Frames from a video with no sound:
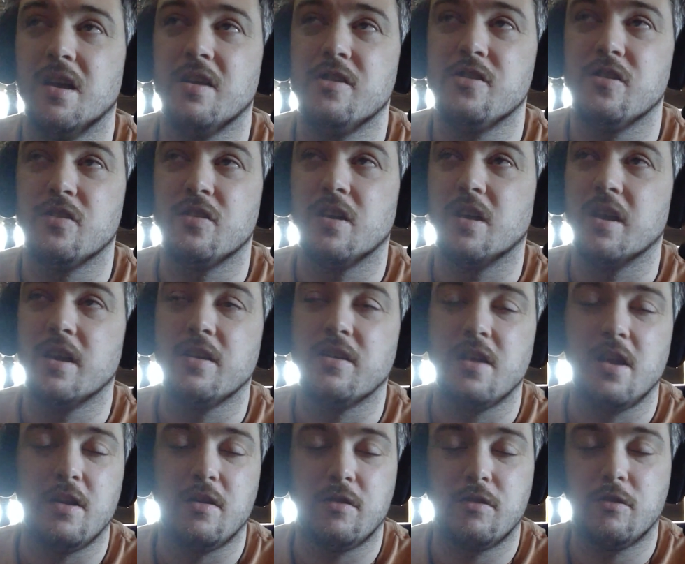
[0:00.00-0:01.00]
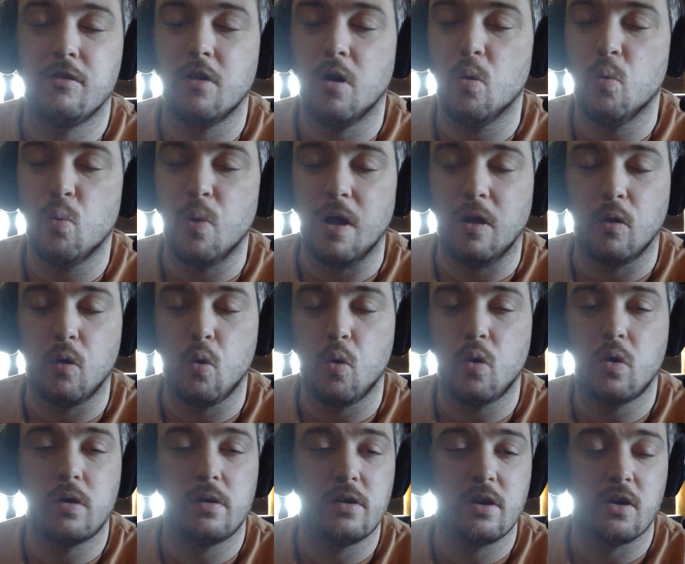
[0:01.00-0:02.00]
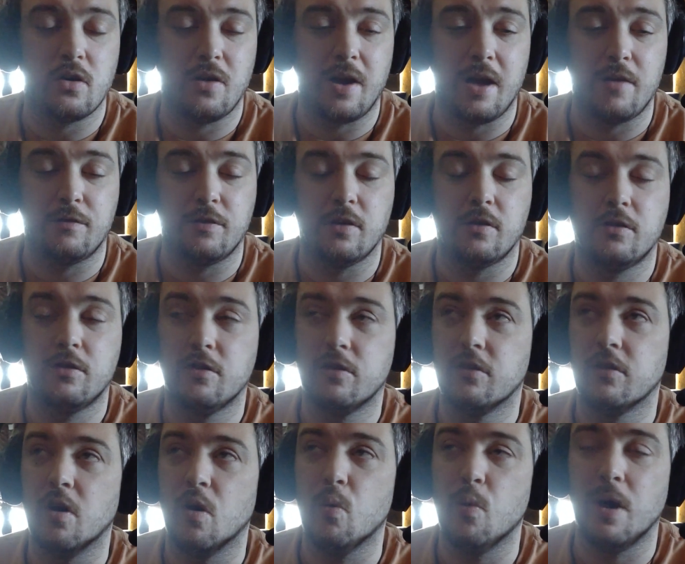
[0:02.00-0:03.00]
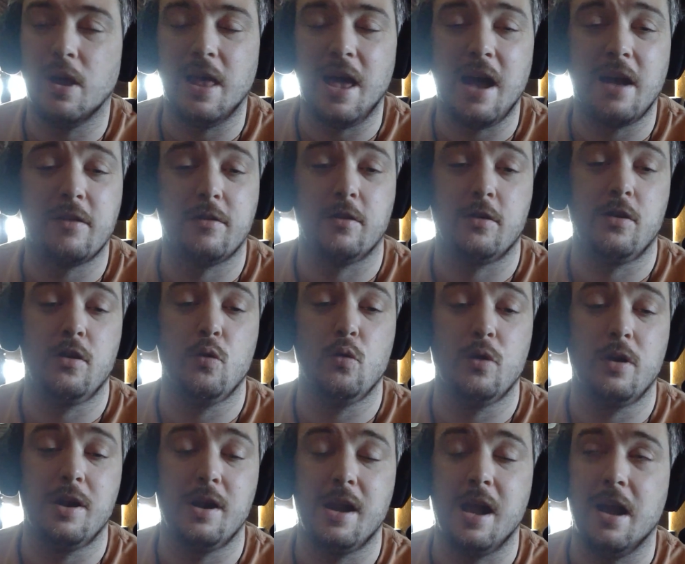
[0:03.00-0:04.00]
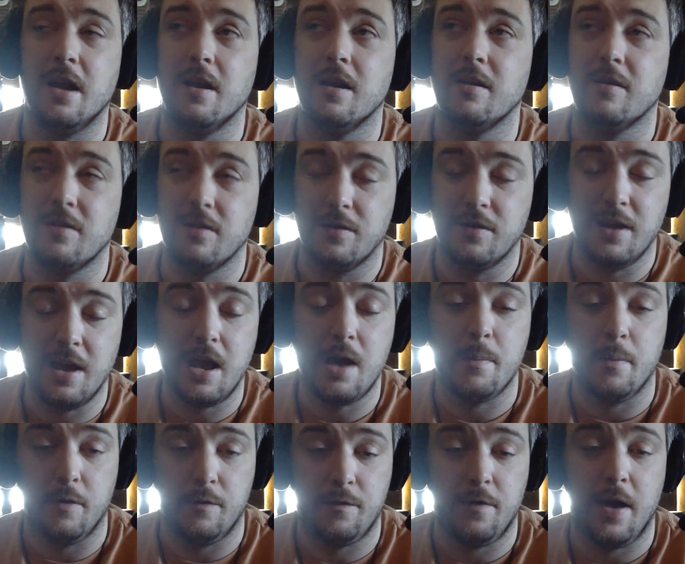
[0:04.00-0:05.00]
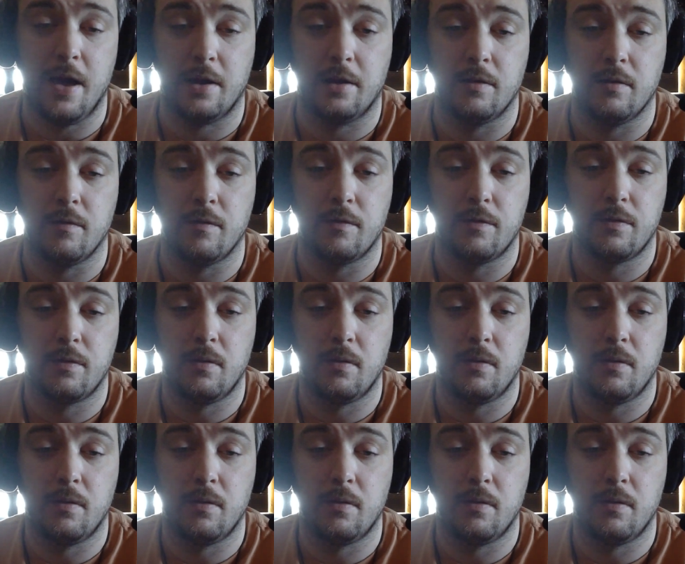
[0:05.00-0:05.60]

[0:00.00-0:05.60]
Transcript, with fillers: just it's it's so well choreographed it's so well executed and it's damn effective